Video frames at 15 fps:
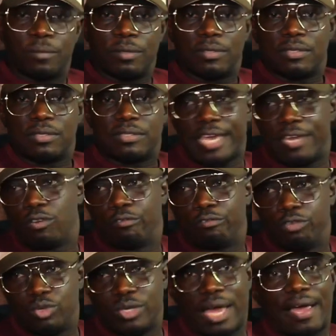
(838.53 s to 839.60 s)
10 of you
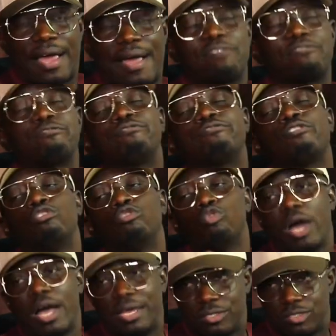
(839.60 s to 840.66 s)
that have
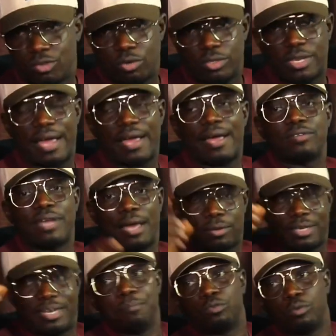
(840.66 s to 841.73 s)
followers or that claim
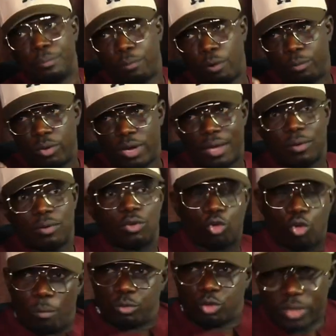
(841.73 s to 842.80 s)
to be popular come
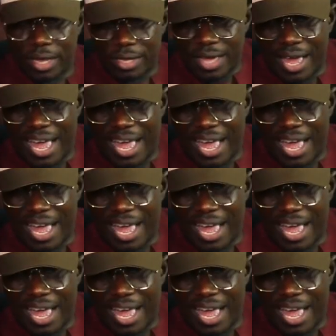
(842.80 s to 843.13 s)
together and do